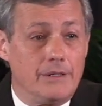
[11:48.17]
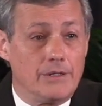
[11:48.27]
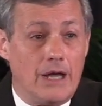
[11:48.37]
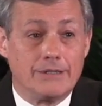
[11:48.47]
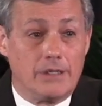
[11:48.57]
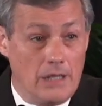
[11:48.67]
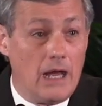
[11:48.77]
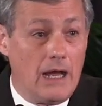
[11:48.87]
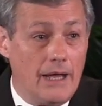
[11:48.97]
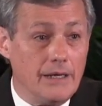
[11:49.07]
not to
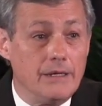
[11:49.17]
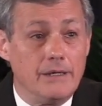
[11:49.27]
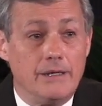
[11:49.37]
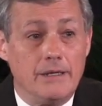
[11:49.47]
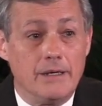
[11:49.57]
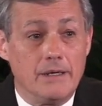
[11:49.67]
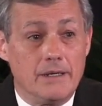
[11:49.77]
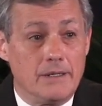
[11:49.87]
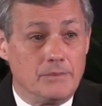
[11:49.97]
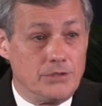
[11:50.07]
lie
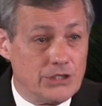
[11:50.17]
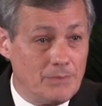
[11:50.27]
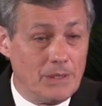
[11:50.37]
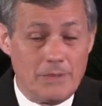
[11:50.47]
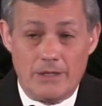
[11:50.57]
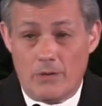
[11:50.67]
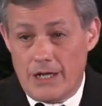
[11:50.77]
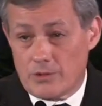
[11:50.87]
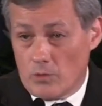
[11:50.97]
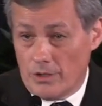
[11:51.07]
simply by the way
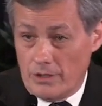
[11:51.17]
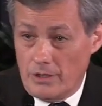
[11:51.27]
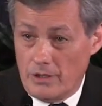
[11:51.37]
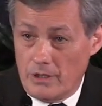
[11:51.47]
it's worded.